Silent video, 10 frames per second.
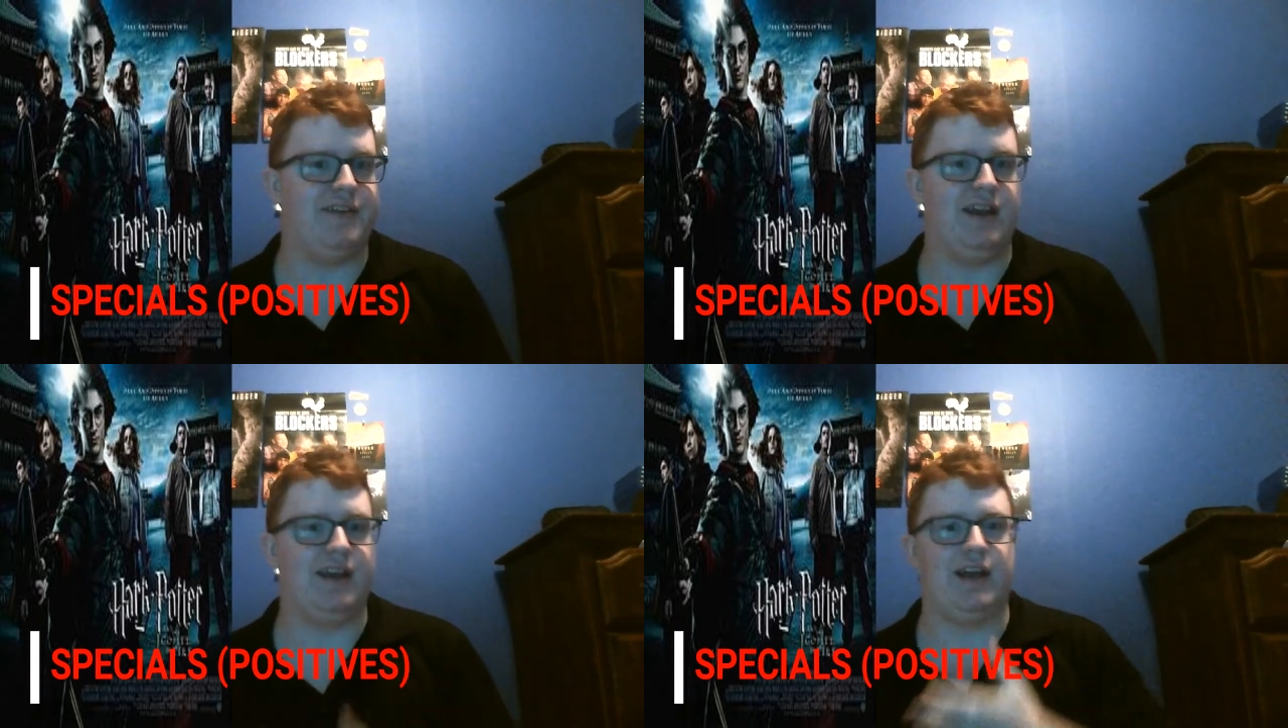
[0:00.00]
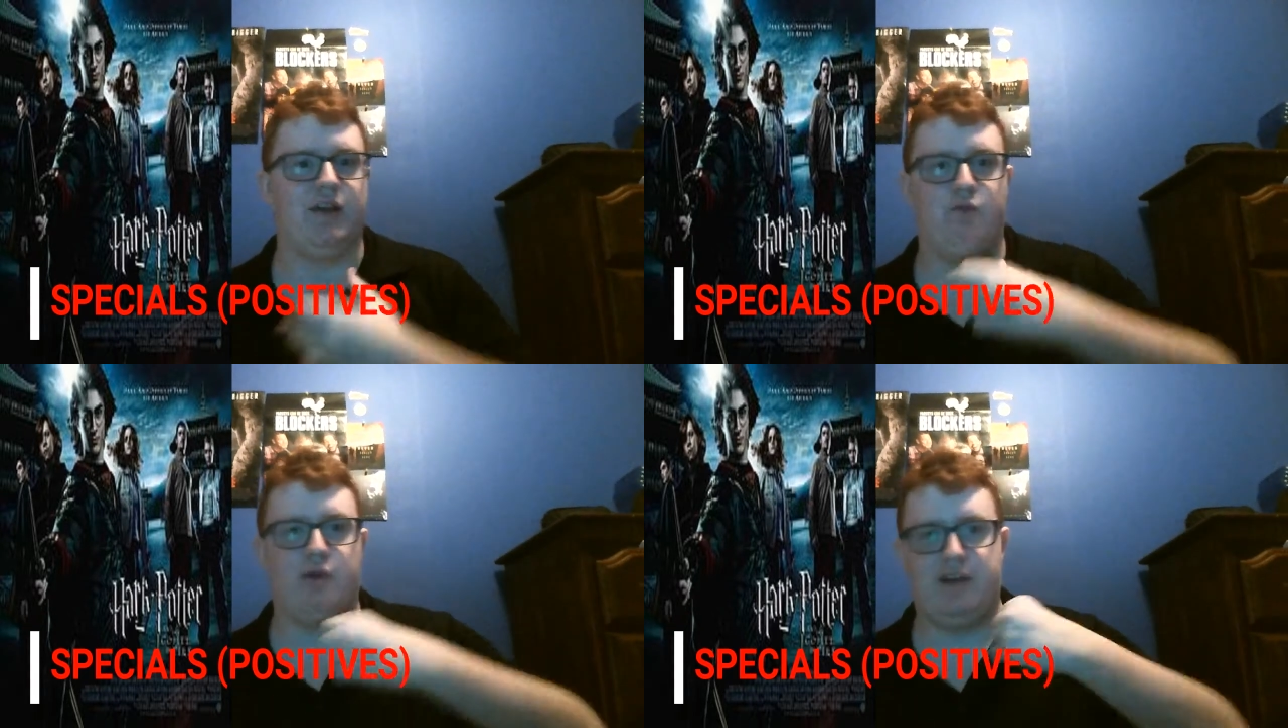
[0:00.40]
it
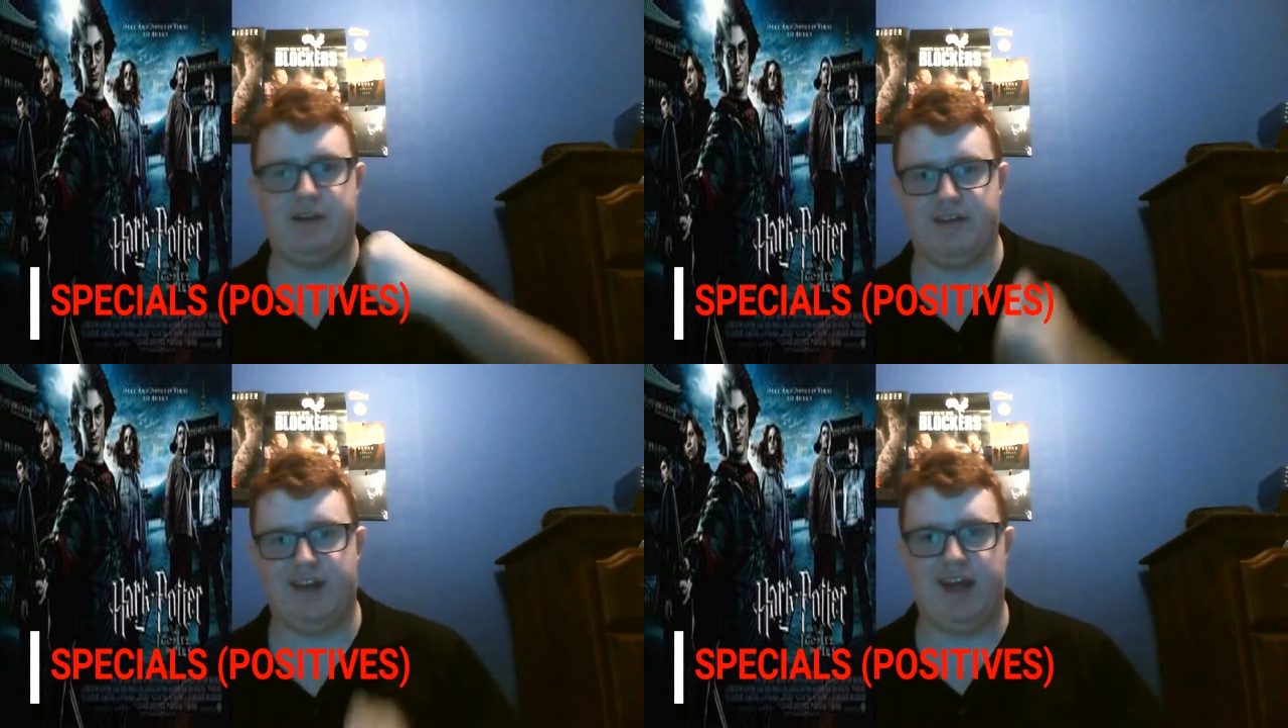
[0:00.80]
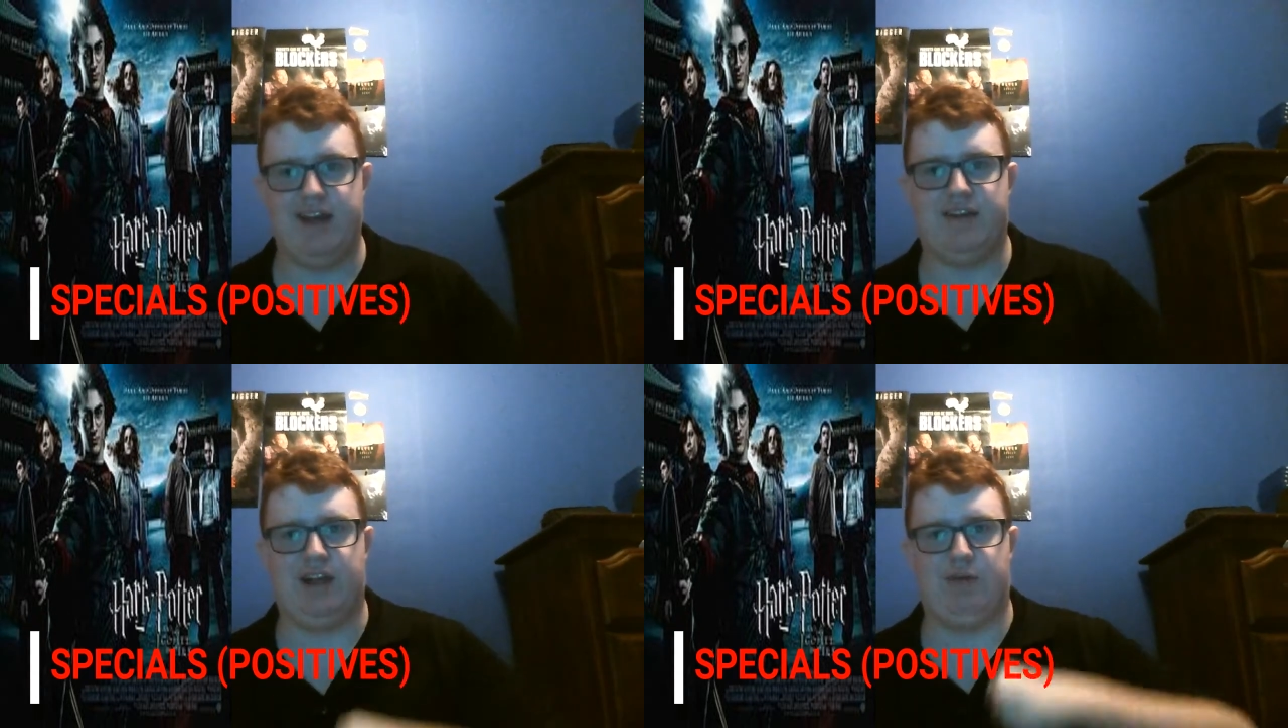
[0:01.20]
really is intense,
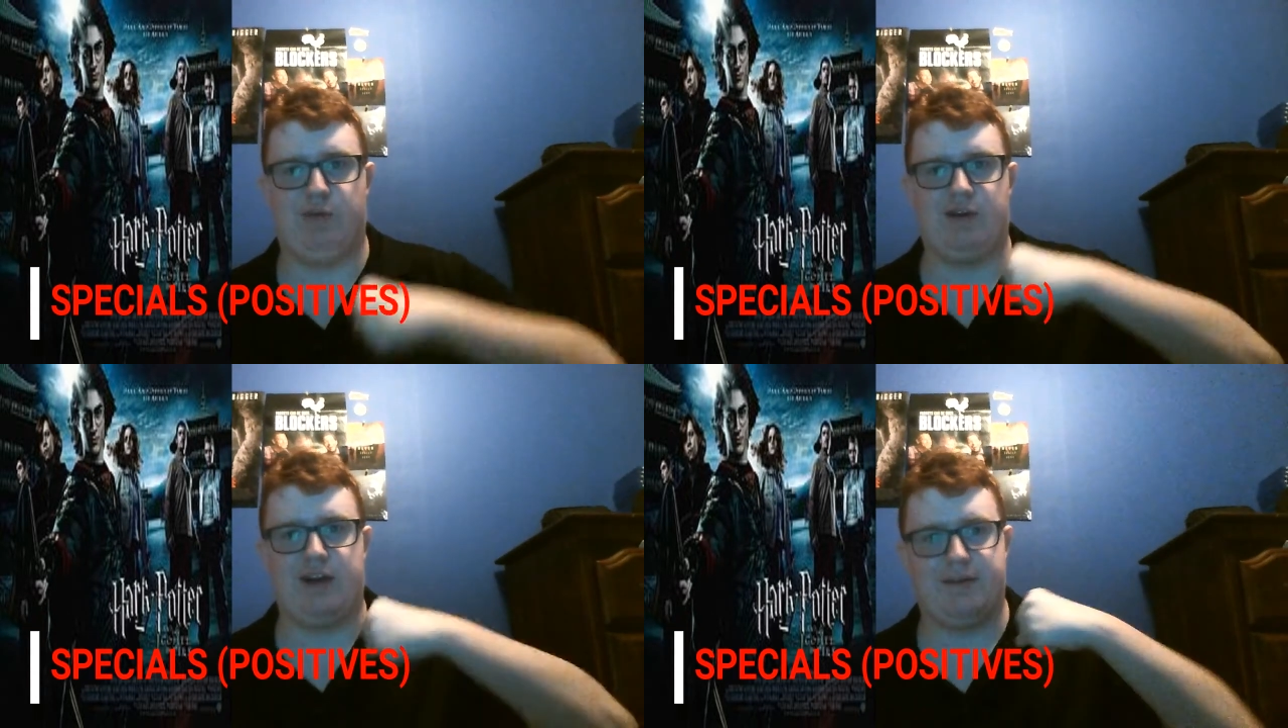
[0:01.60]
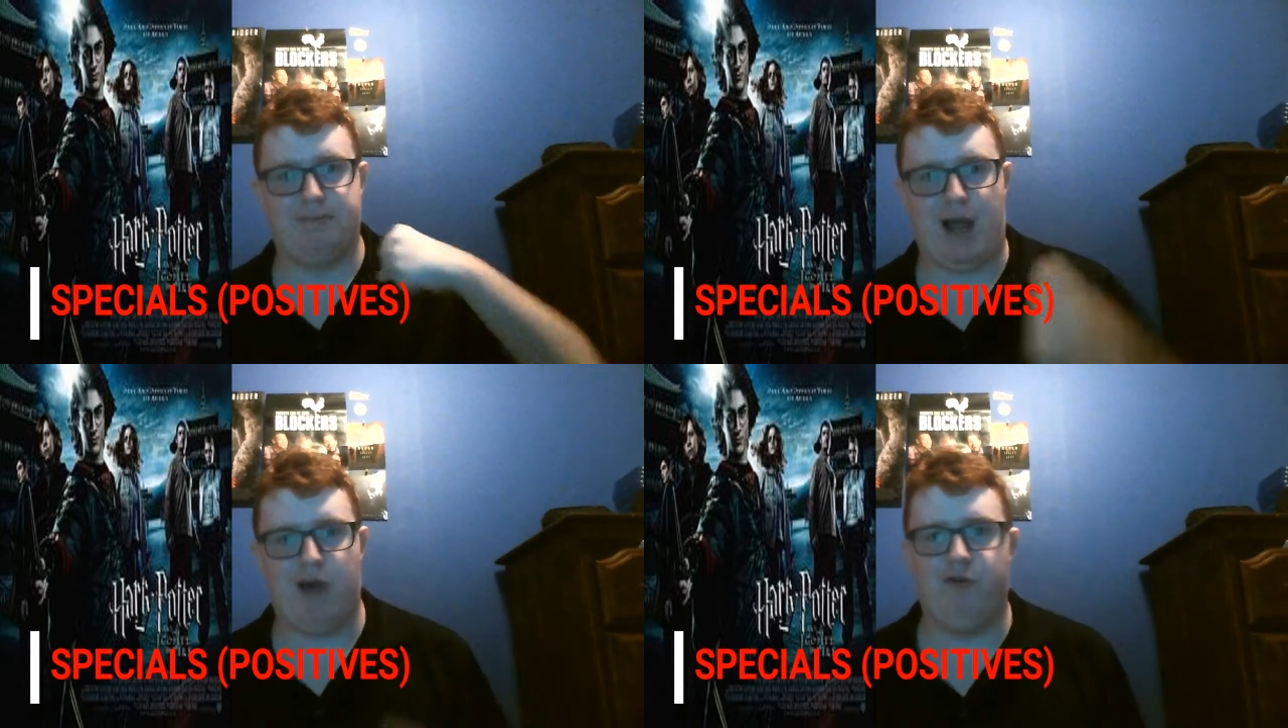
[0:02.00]
it really is
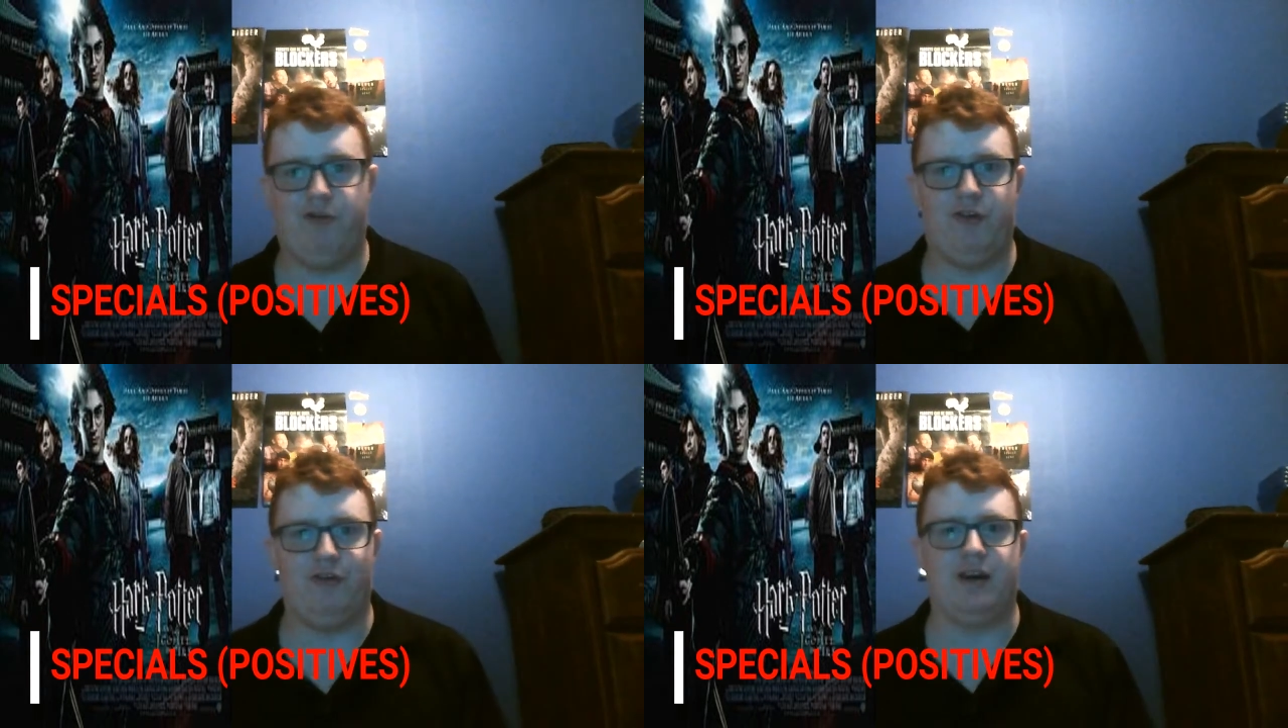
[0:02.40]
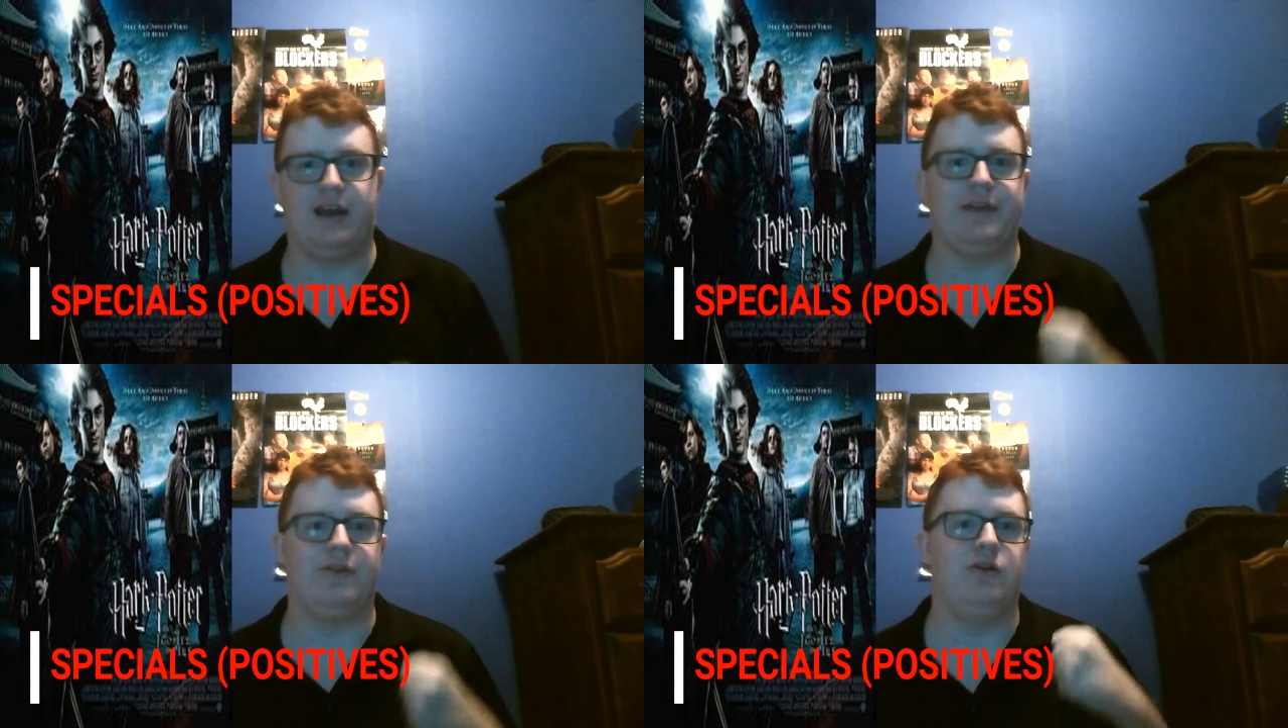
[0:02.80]
powerful, it's
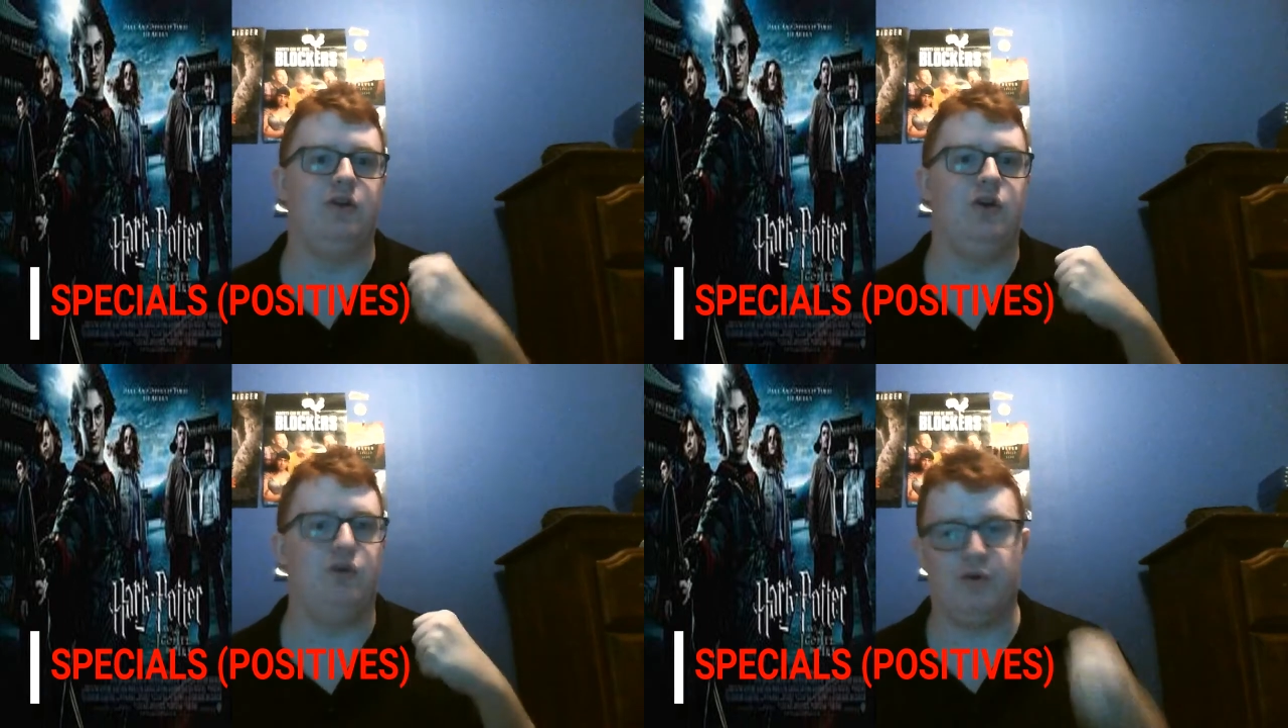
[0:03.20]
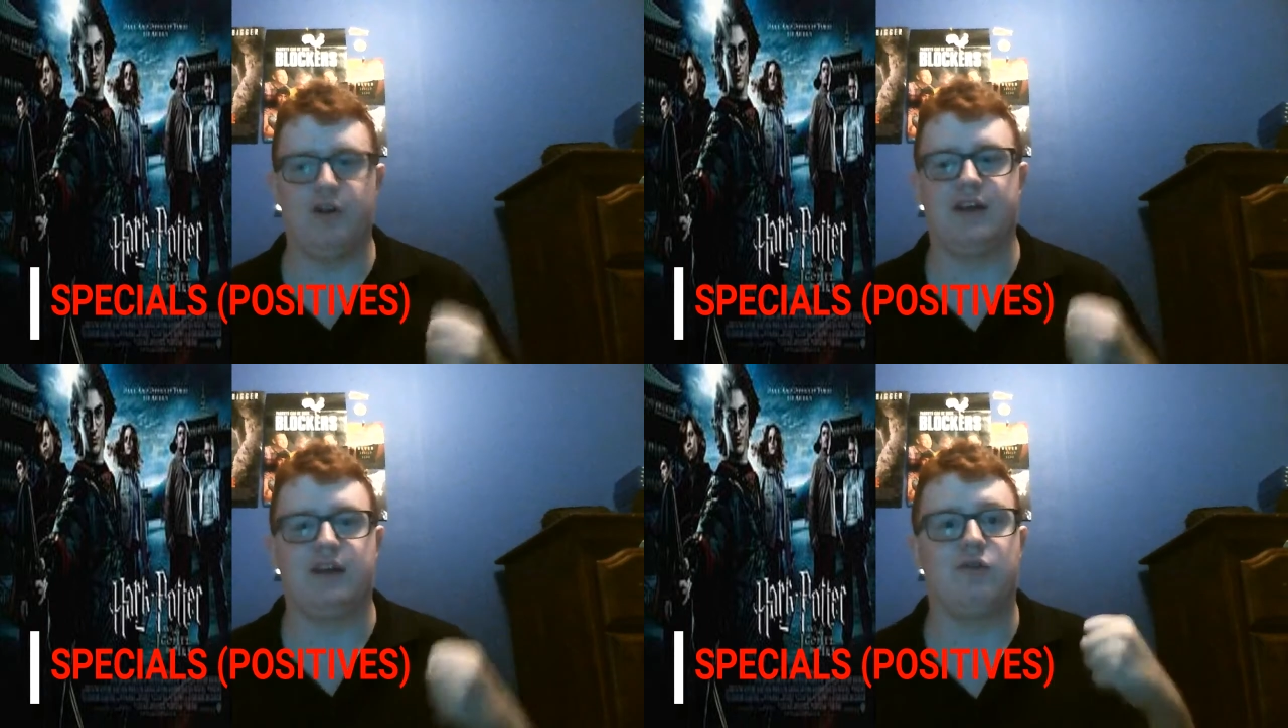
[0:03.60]
really
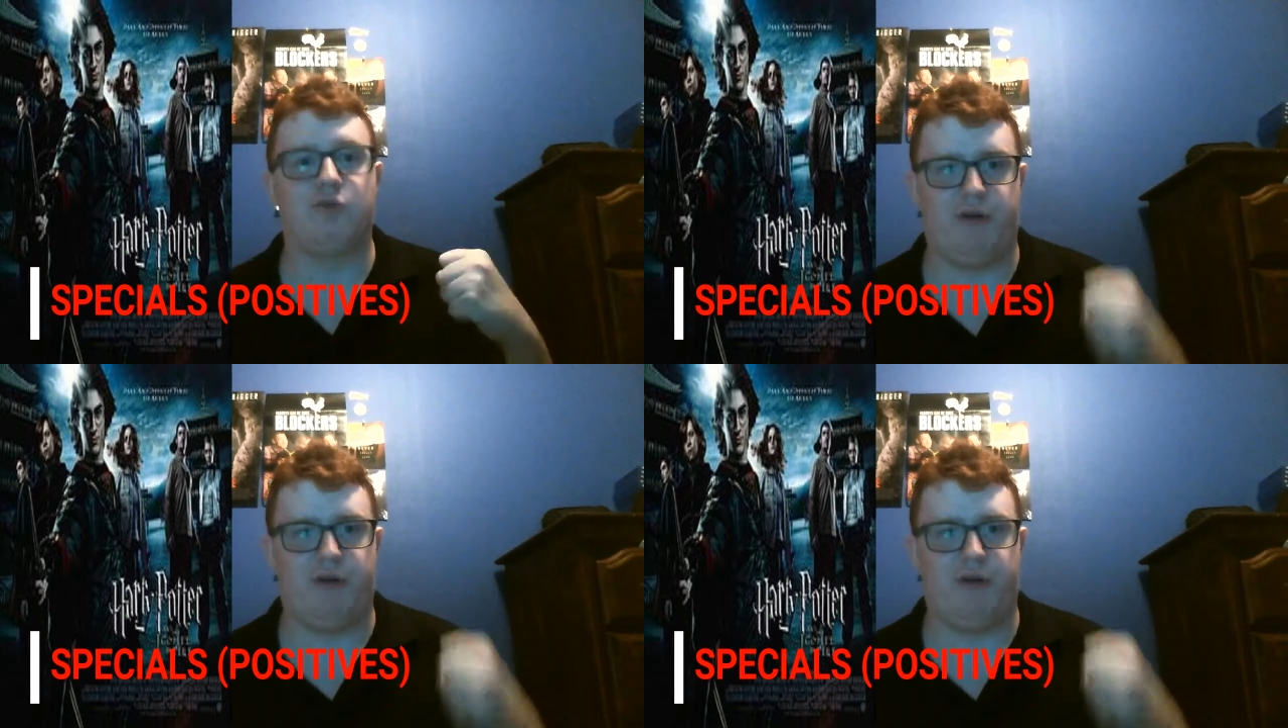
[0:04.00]
great.